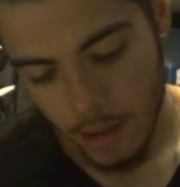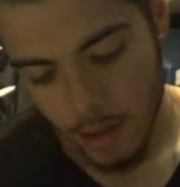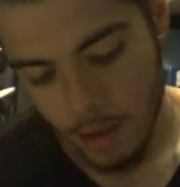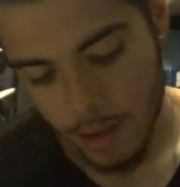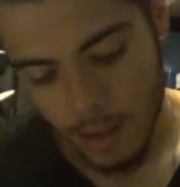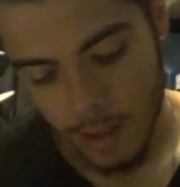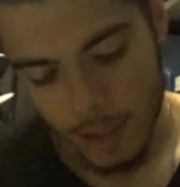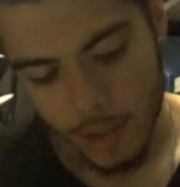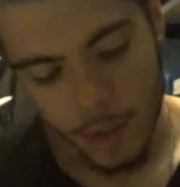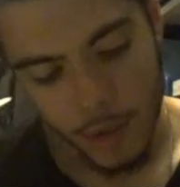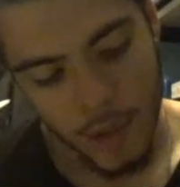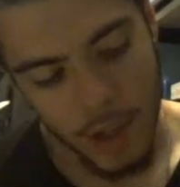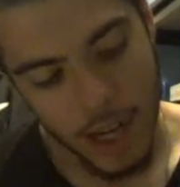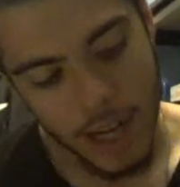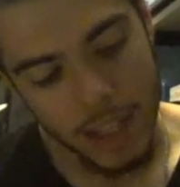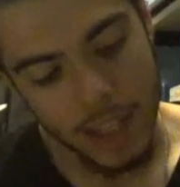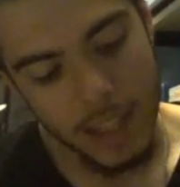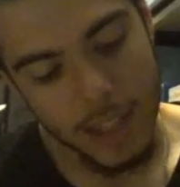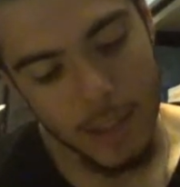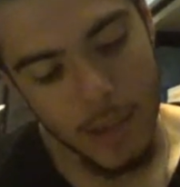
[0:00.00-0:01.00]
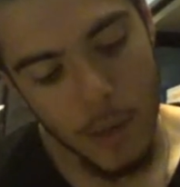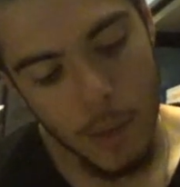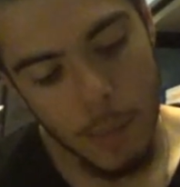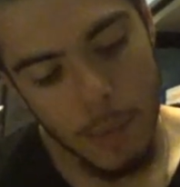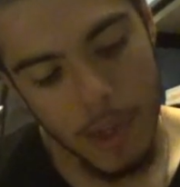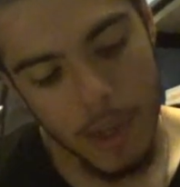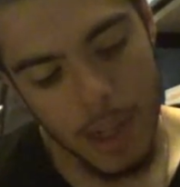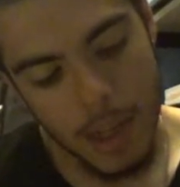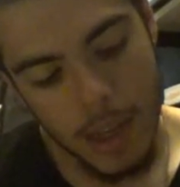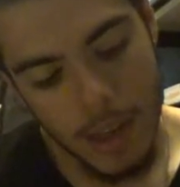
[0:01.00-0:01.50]
let's crack these
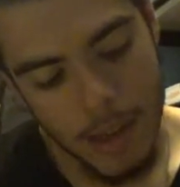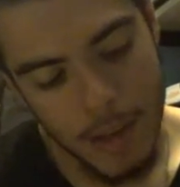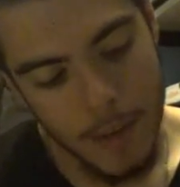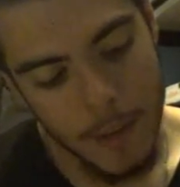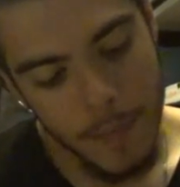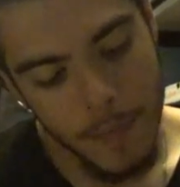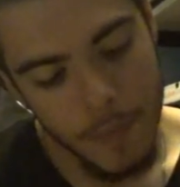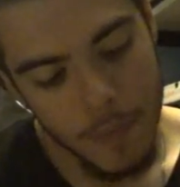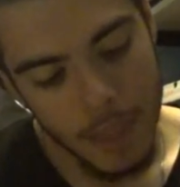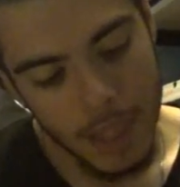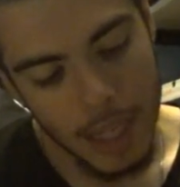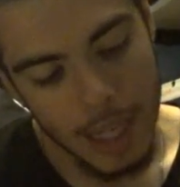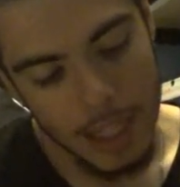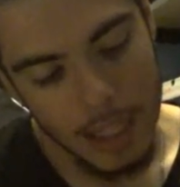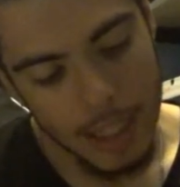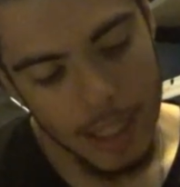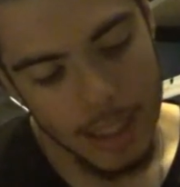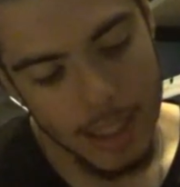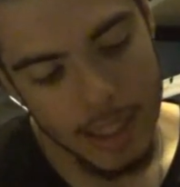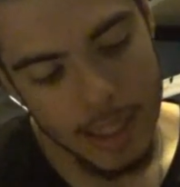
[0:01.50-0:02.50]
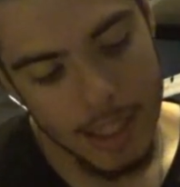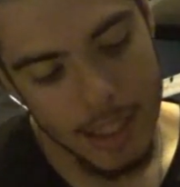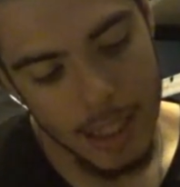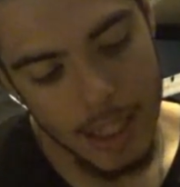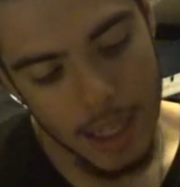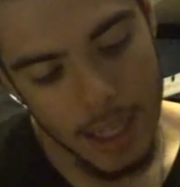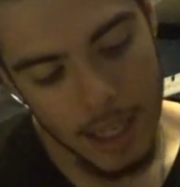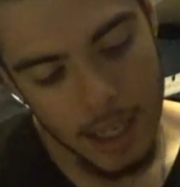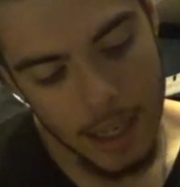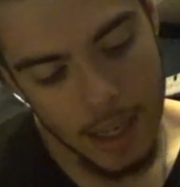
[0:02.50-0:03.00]
open and let's
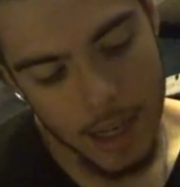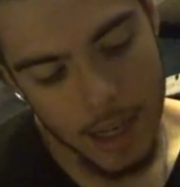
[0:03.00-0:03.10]
see